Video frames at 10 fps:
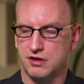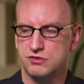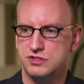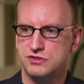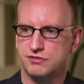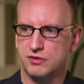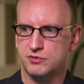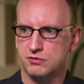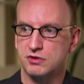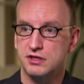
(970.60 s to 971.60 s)
The Ocean's
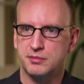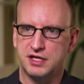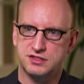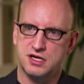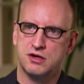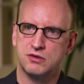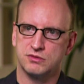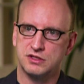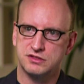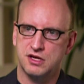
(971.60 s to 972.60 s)
films are really about
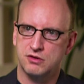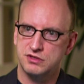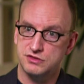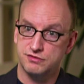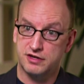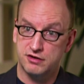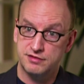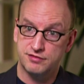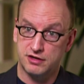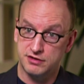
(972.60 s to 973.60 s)
tone. The tone is
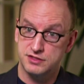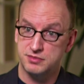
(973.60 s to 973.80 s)
very, very